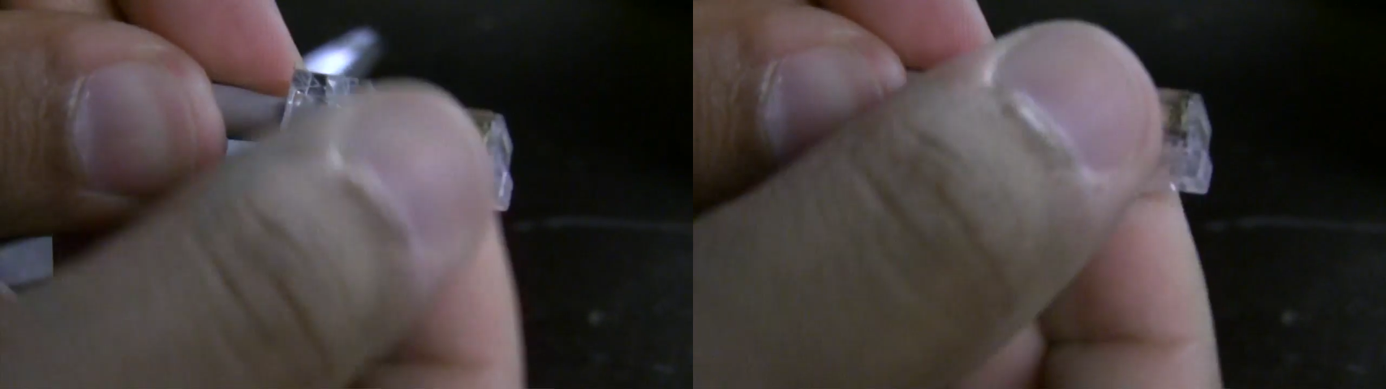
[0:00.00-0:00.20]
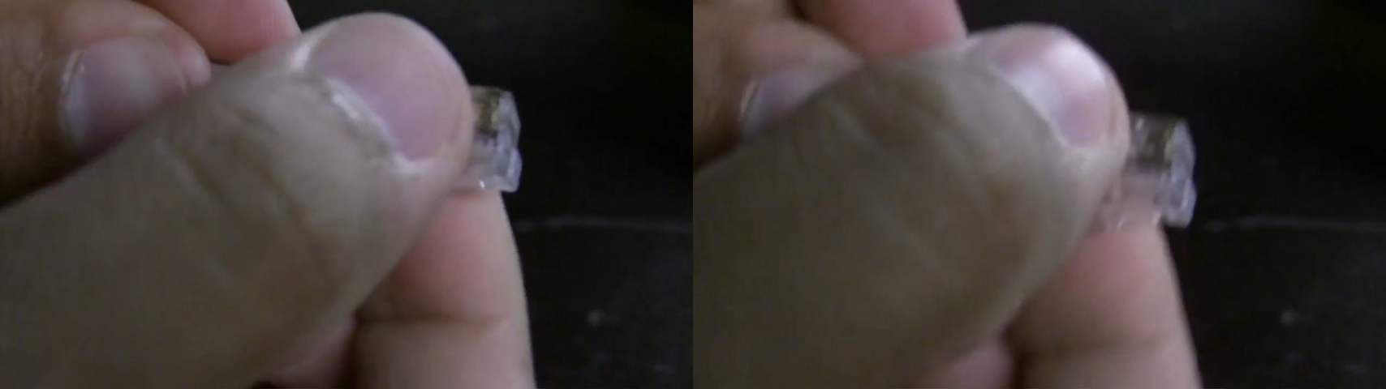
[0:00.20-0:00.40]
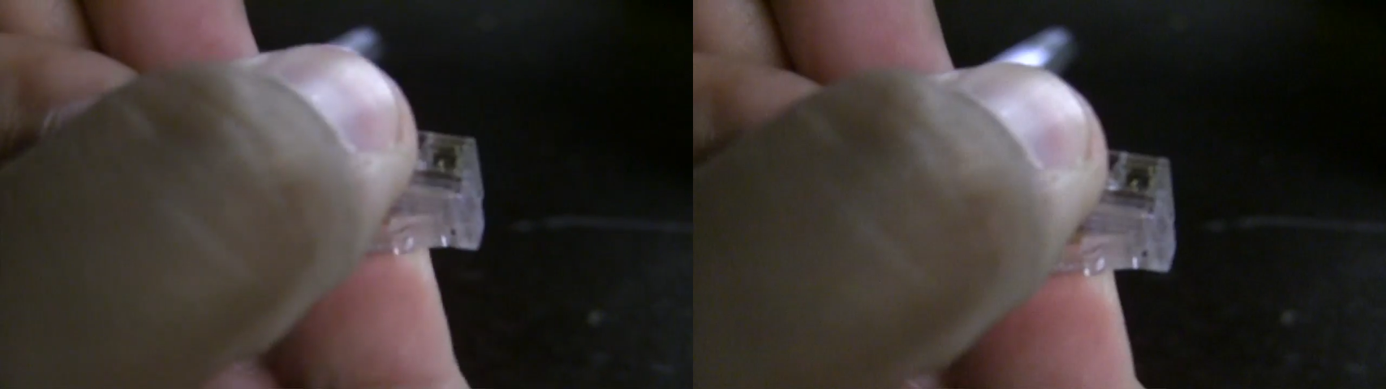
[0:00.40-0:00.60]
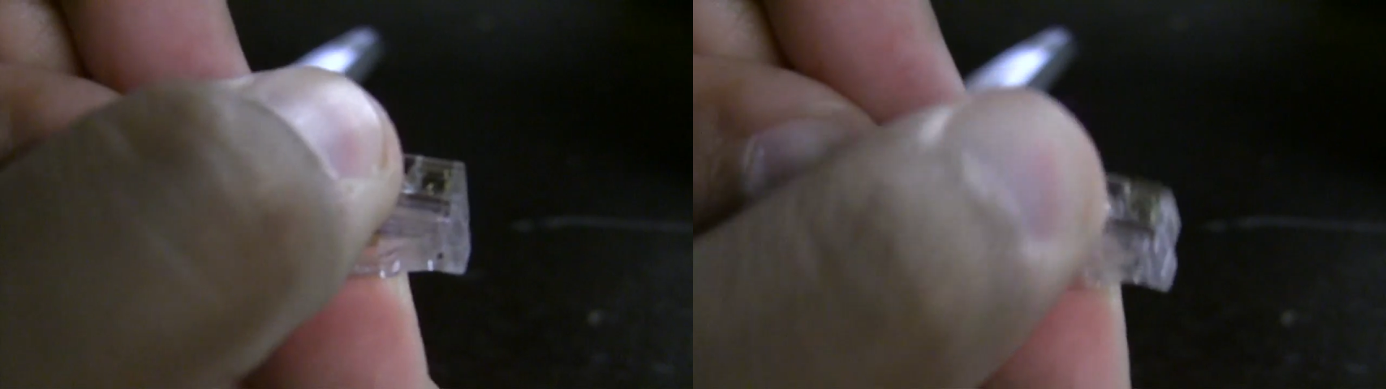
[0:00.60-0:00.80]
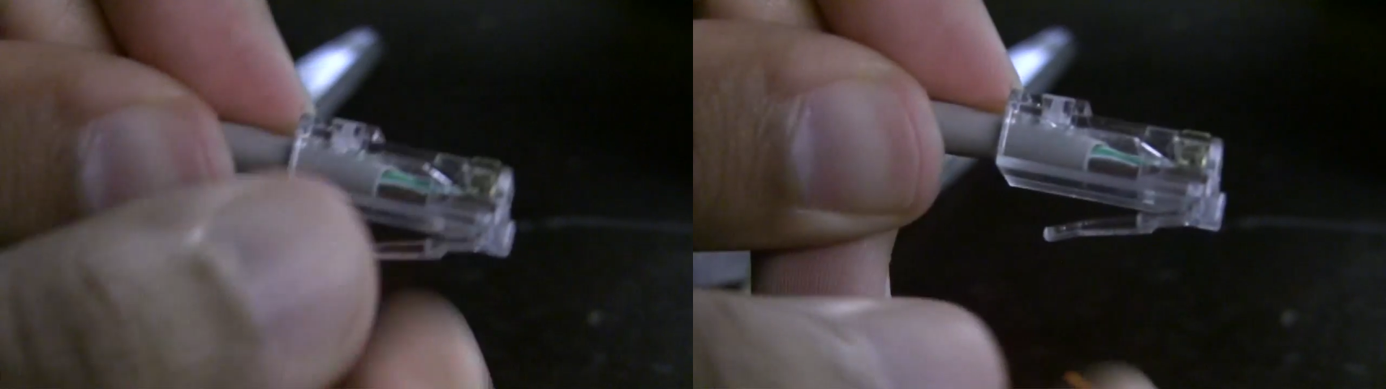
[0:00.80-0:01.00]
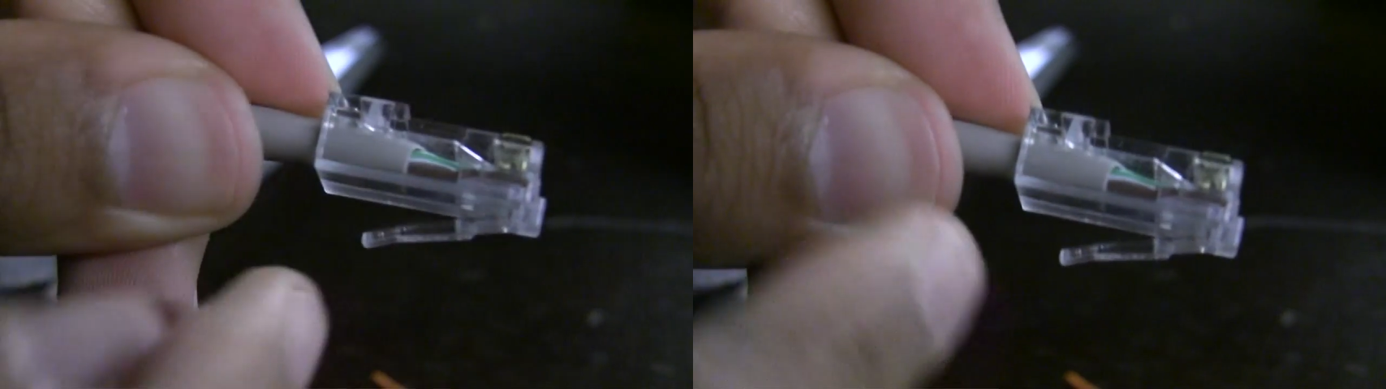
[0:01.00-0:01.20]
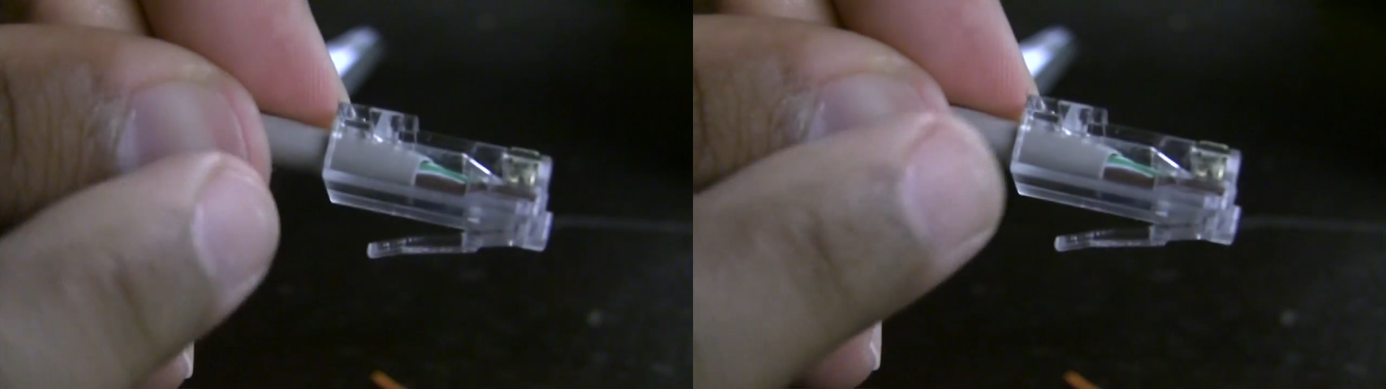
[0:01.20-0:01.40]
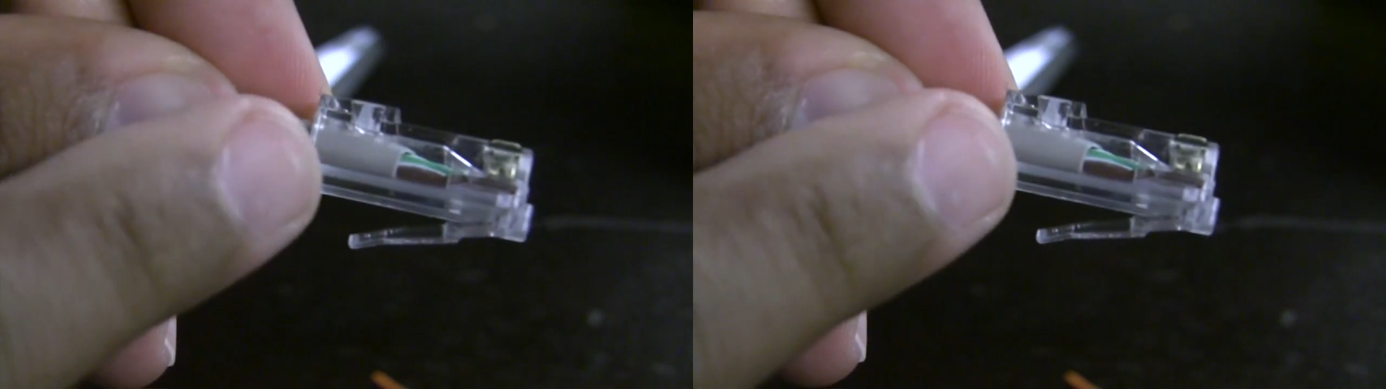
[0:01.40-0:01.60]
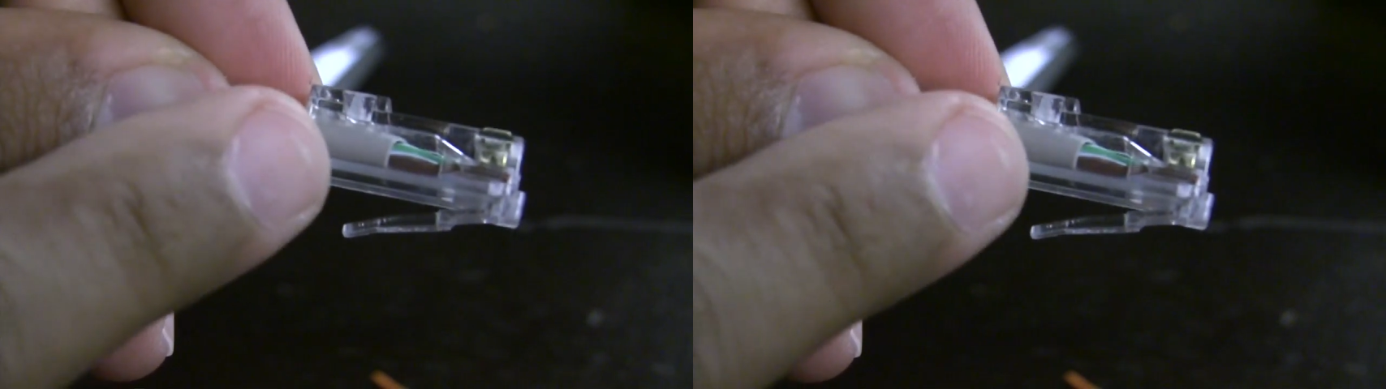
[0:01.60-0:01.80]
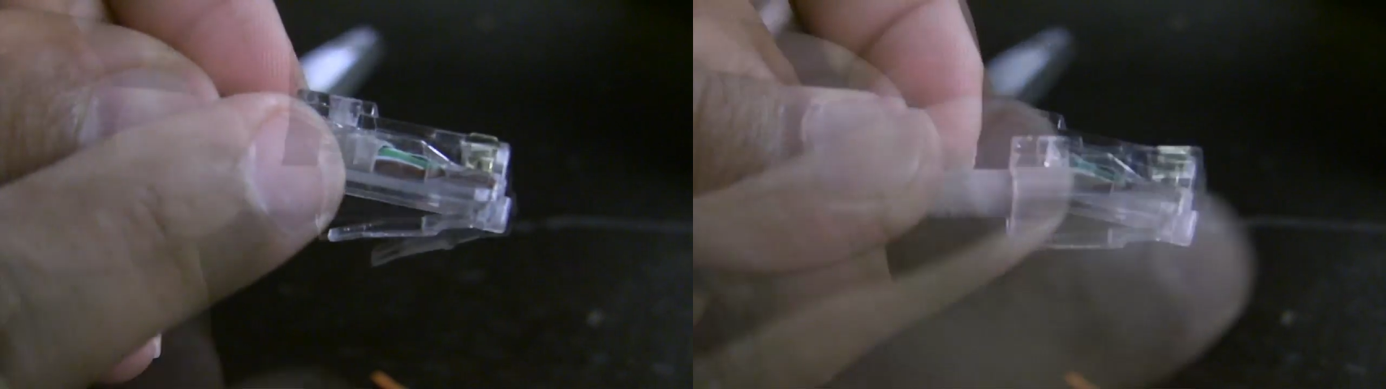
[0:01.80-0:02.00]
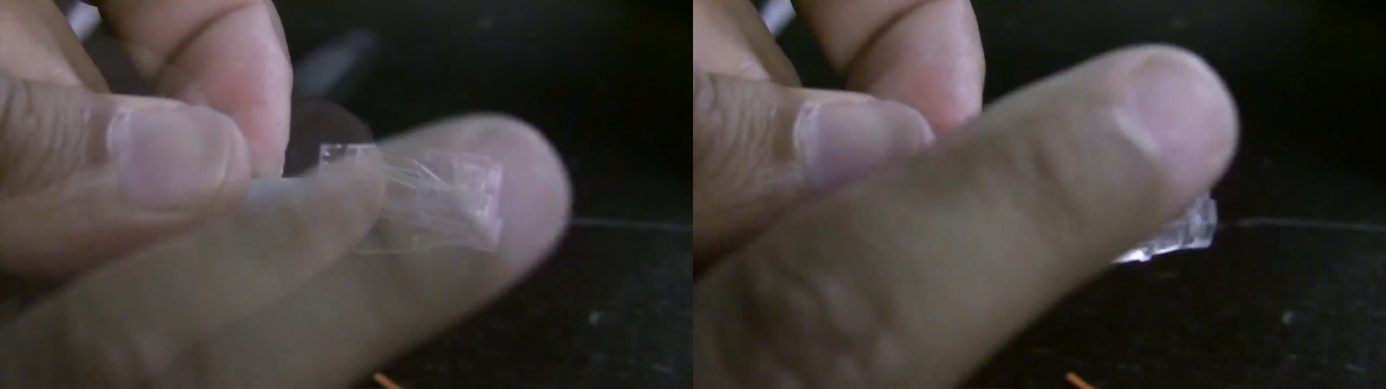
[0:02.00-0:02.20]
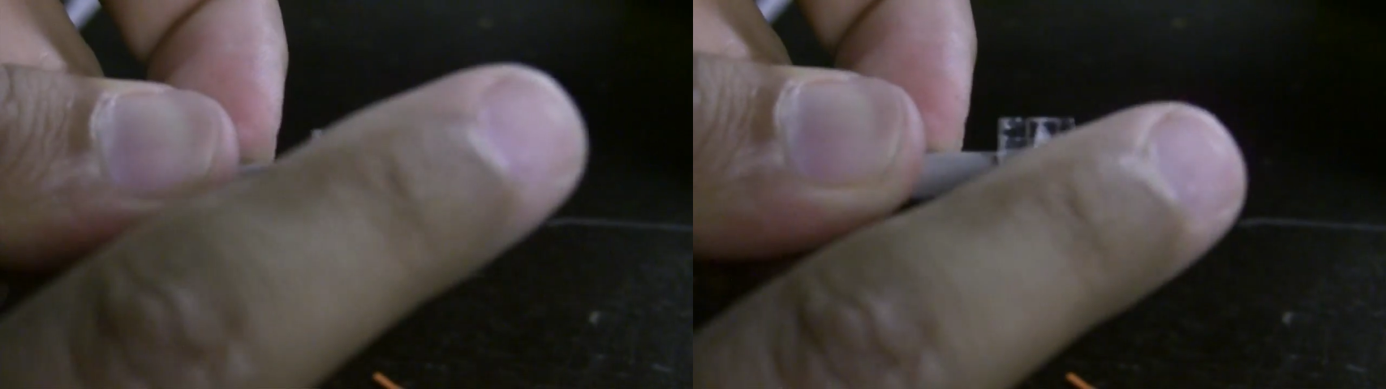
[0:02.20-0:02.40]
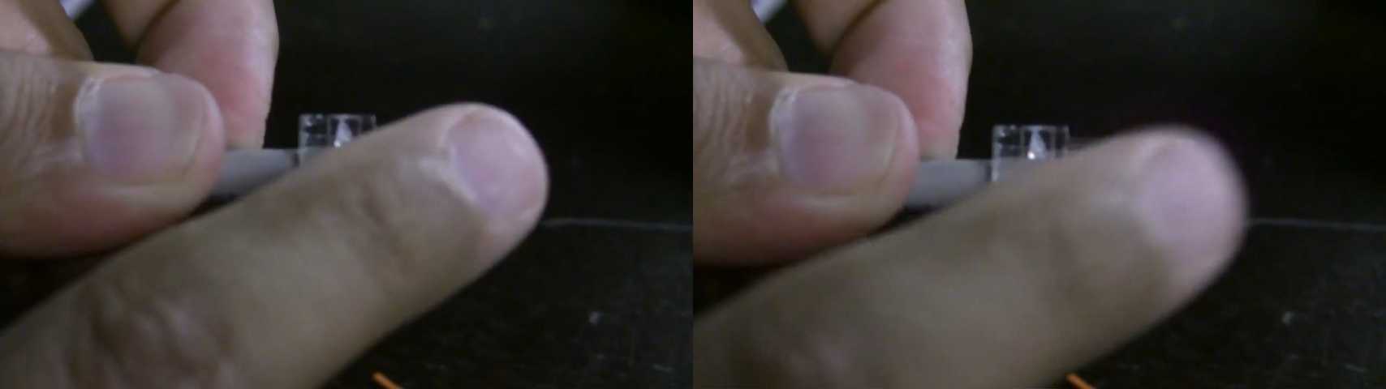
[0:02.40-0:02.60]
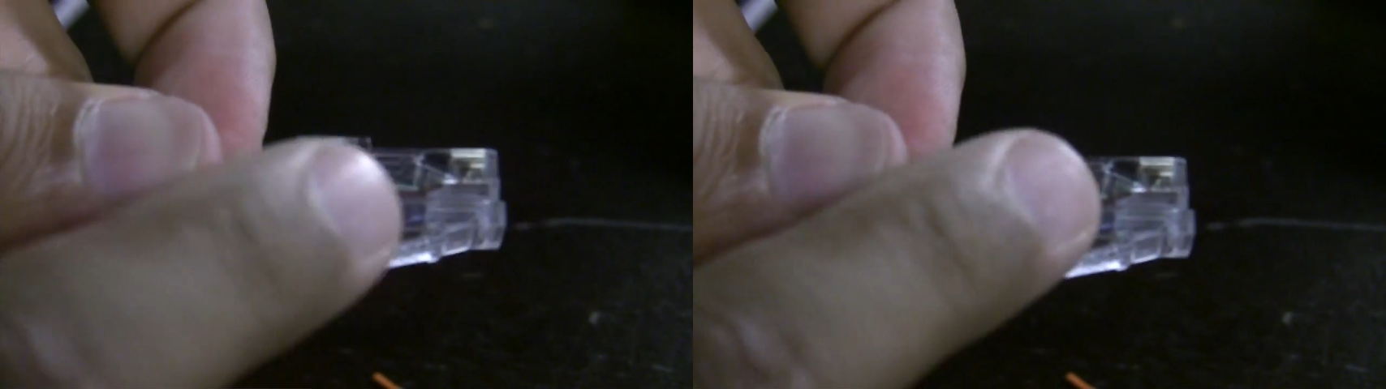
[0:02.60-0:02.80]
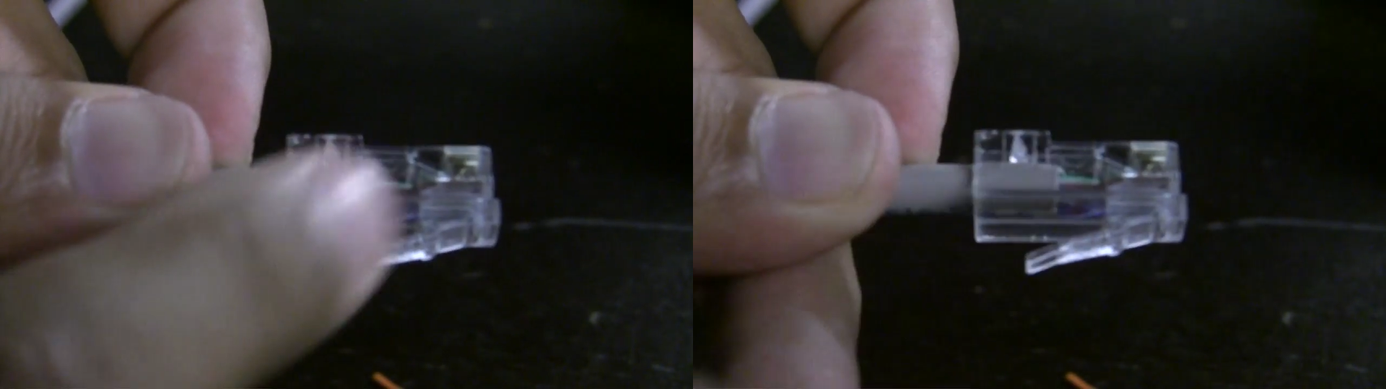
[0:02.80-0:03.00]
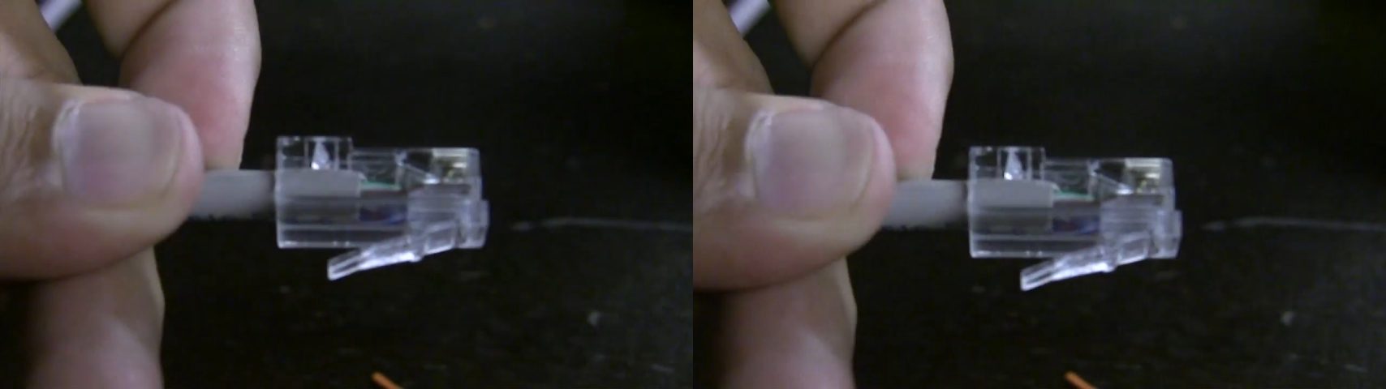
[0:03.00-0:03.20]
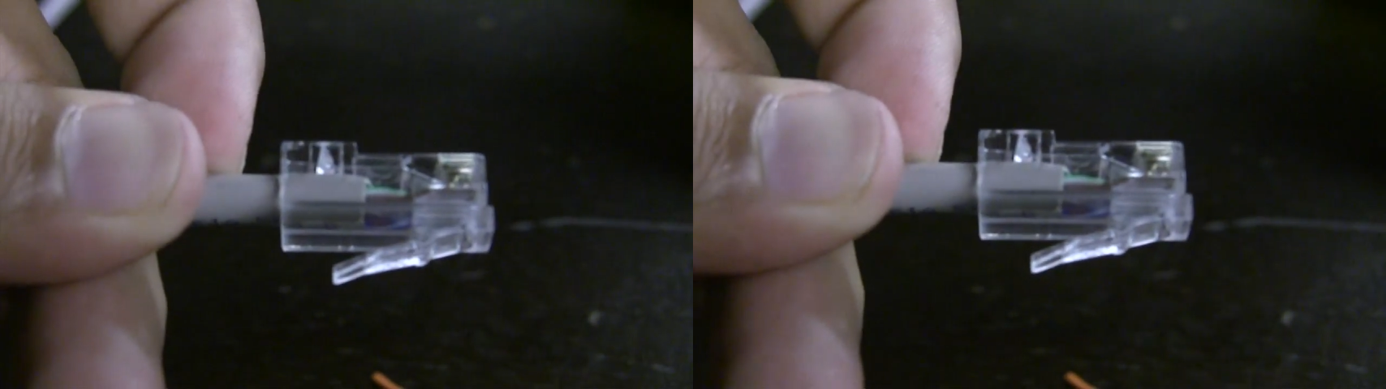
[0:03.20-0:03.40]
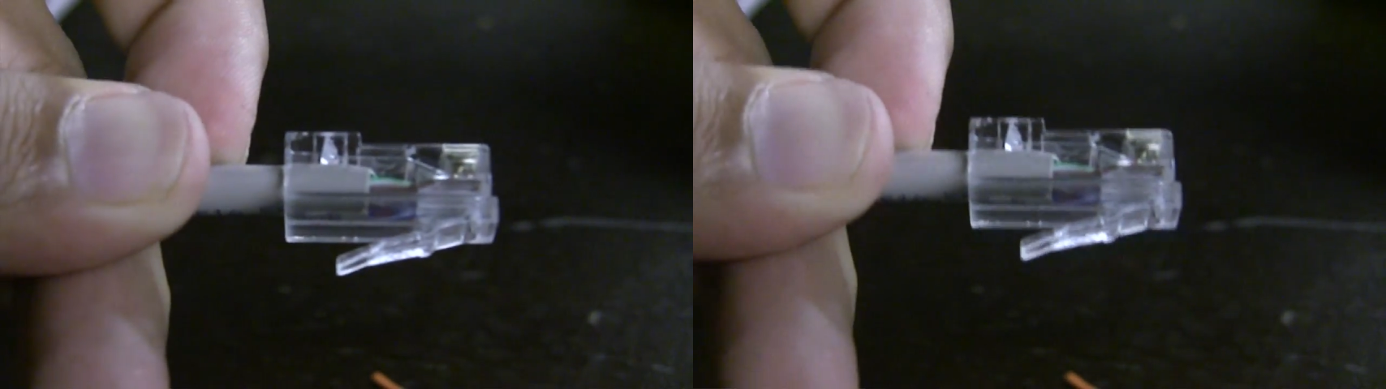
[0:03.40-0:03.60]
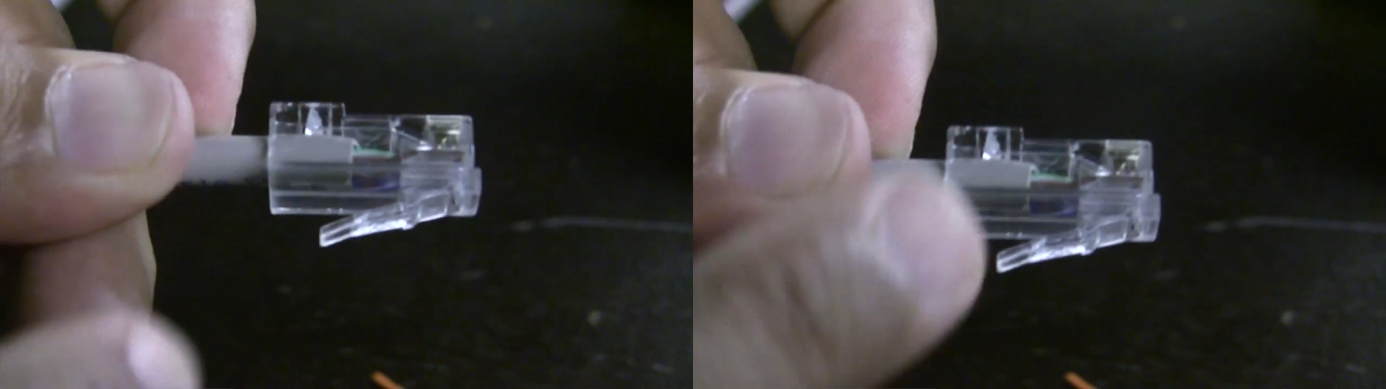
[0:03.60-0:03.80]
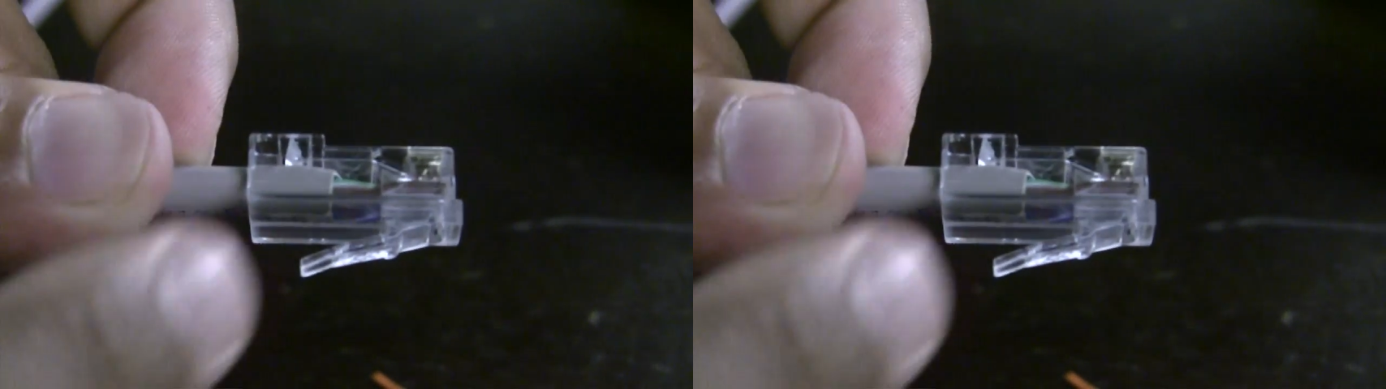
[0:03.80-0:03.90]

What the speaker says: Nobody's mouth can be seen.